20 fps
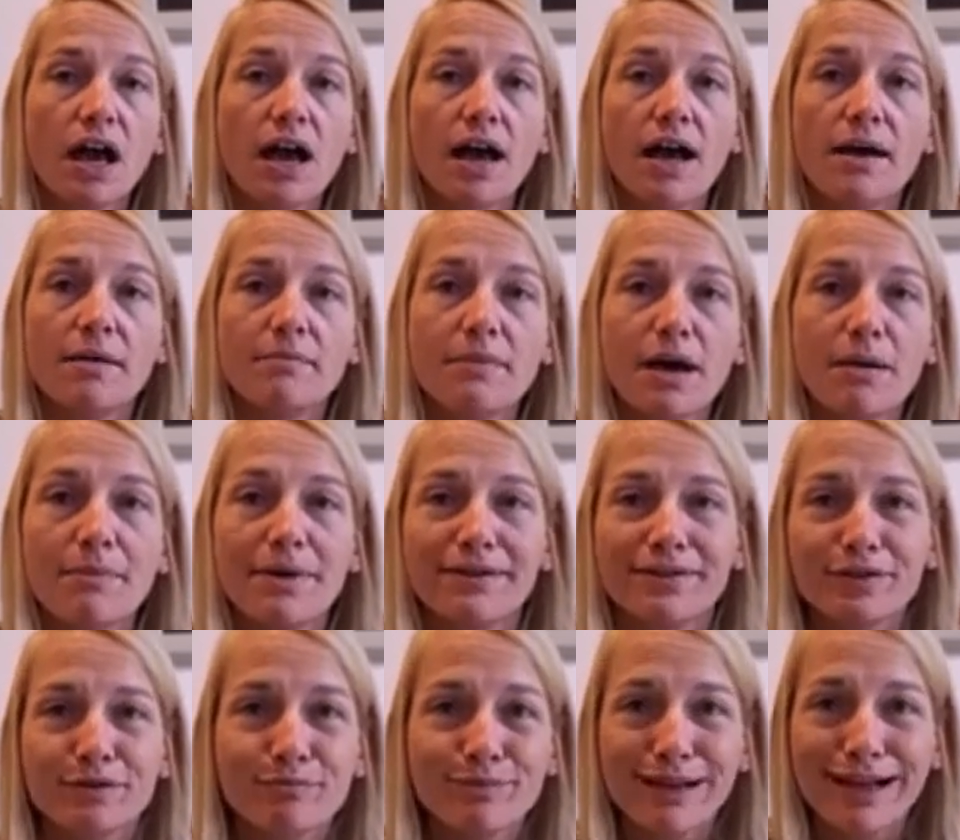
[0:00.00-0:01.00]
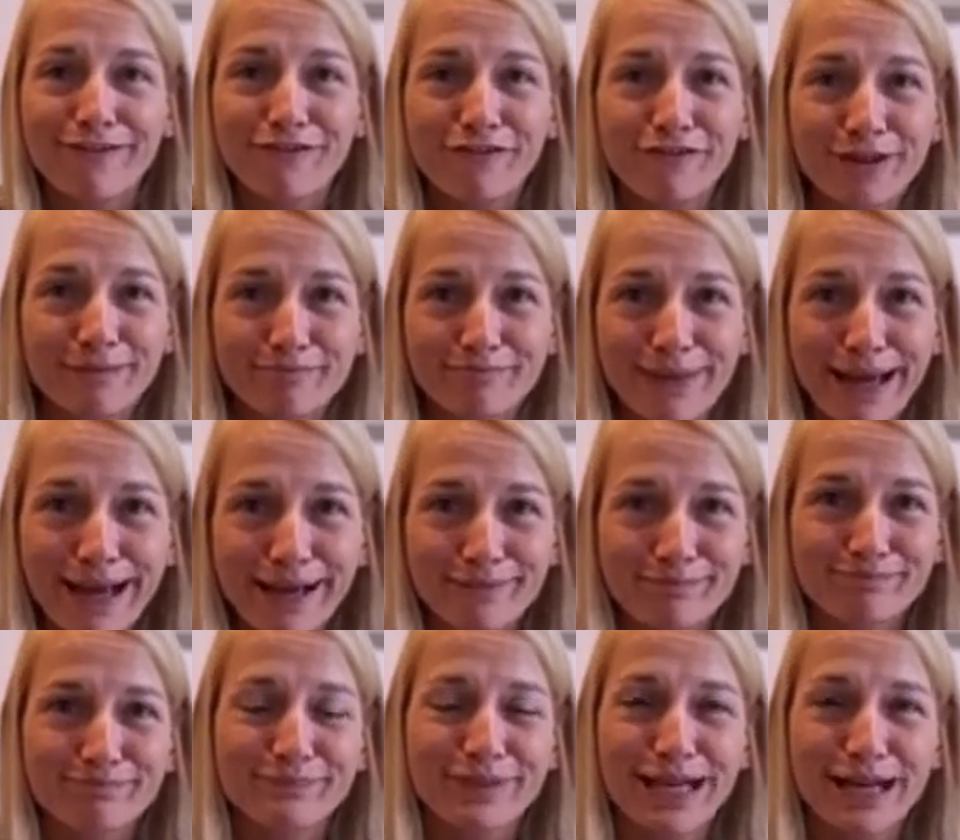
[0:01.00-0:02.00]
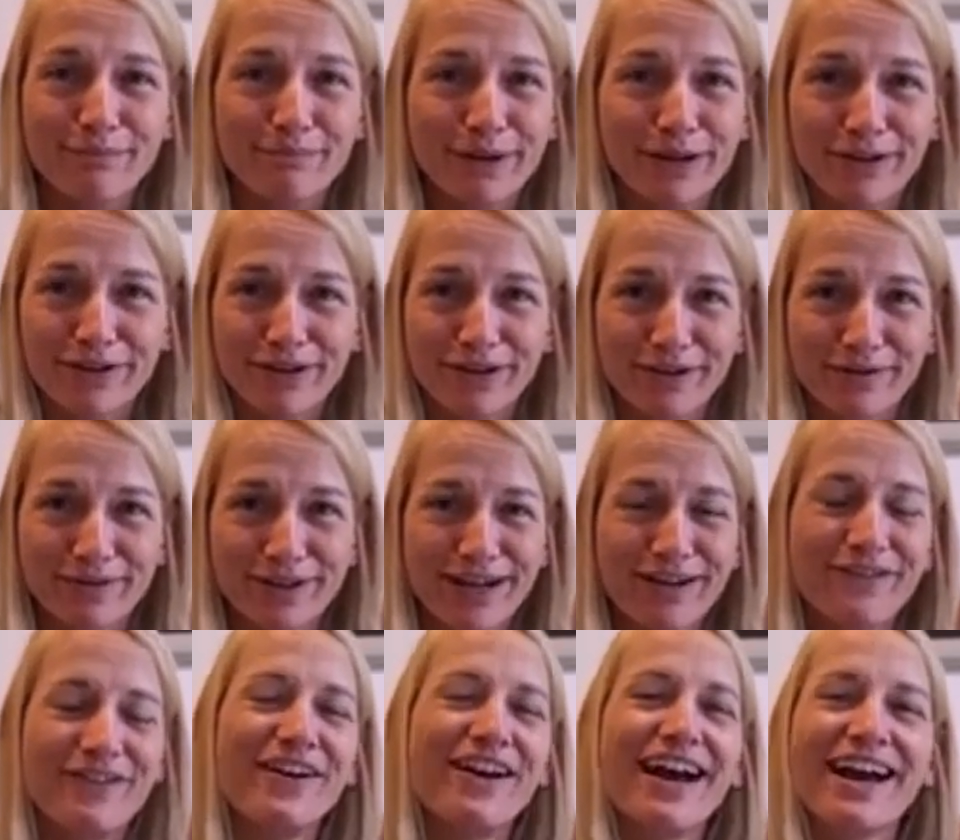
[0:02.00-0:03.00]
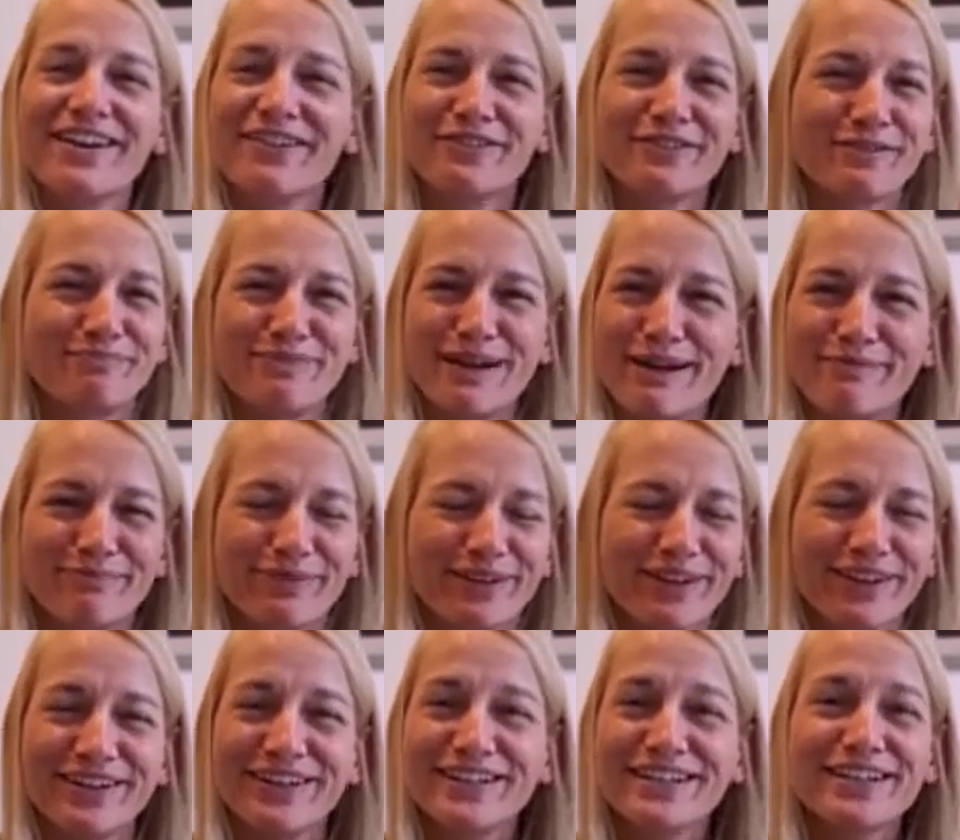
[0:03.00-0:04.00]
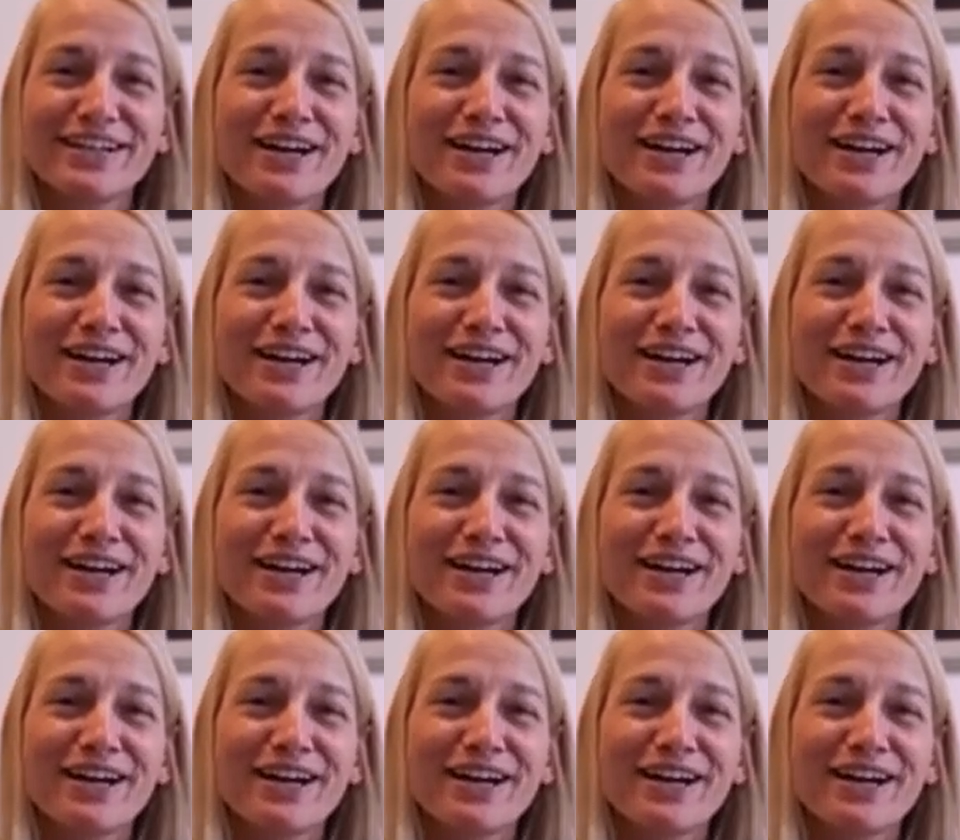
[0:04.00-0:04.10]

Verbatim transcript: Um, on my little flip back BlackBerry or whatever, I don't remember.